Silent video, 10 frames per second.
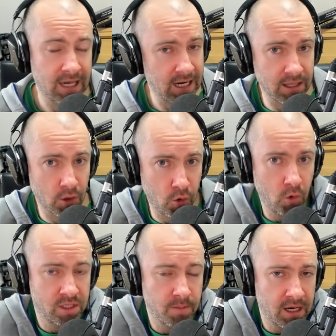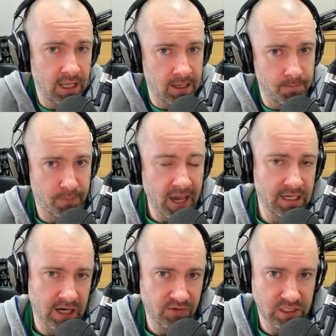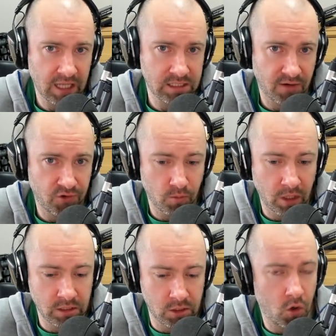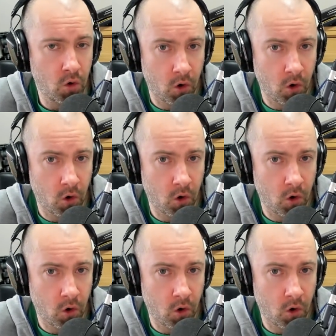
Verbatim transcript: I can either hold the money and buy graphics cards in a few months,